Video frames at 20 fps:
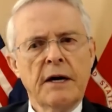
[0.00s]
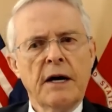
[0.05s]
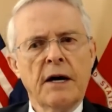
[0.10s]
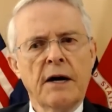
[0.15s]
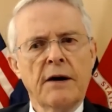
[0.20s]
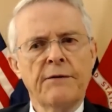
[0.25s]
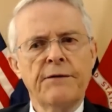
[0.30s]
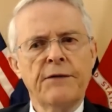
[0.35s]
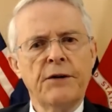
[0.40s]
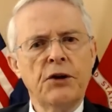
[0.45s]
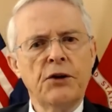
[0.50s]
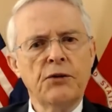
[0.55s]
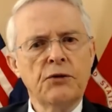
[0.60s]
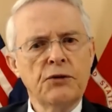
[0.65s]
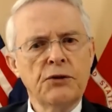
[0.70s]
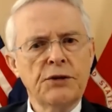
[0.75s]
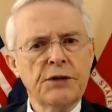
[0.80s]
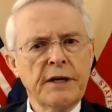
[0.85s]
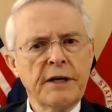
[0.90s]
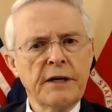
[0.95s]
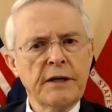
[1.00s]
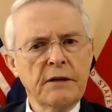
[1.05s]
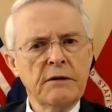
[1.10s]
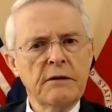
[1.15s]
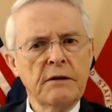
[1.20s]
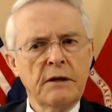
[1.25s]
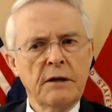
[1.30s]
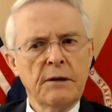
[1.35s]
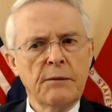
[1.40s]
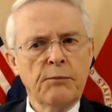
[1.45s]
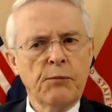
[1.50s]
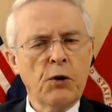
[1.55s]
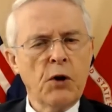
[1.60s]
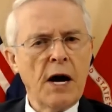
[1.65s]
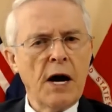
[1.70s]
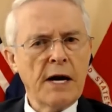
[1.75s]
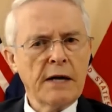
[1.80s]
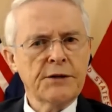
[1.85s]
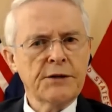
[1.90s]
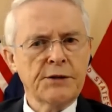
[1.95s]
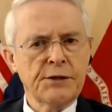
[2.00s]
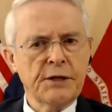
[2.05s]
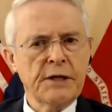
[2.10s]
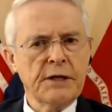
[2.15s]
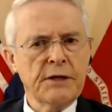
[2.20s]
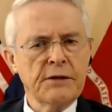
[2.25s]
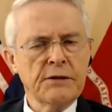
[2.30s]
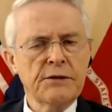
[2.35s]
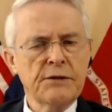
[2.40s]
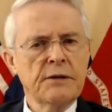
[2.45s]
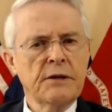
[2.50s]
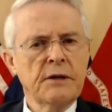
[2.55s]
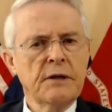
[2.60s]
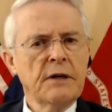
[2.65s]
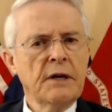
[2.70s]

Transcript: of using proxies